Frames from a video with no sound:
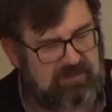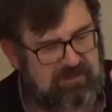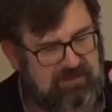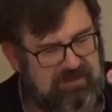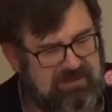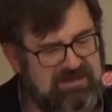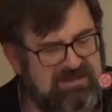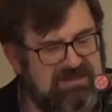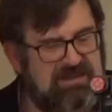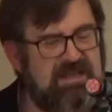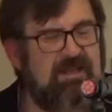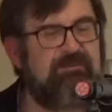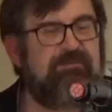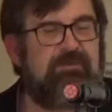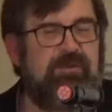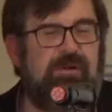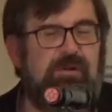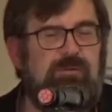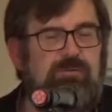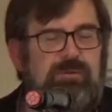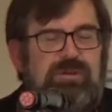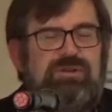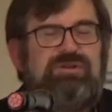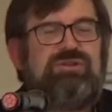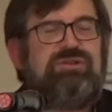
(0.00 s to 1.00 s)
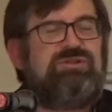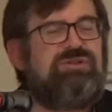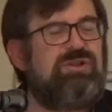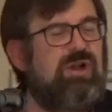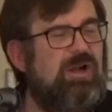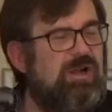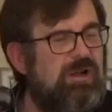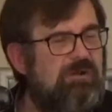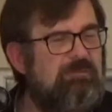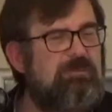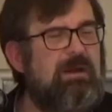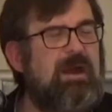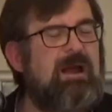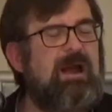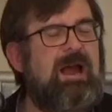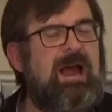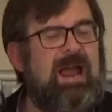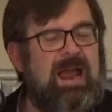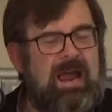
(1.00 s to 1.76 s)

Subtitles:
the civil, which is all about